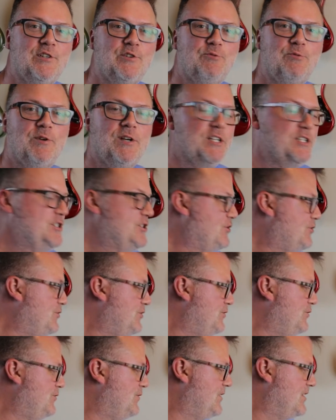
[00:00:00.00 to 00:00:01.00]
Just want to show
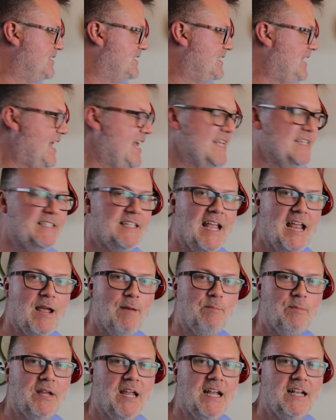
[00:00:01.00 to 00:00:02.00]
you the
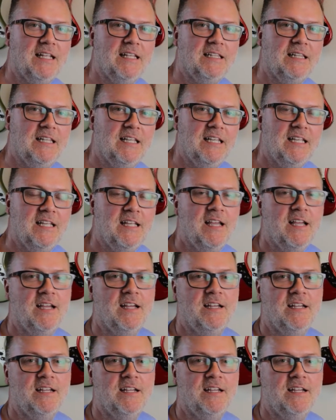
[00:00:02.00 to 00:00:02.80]
SansAmp Geddy Lee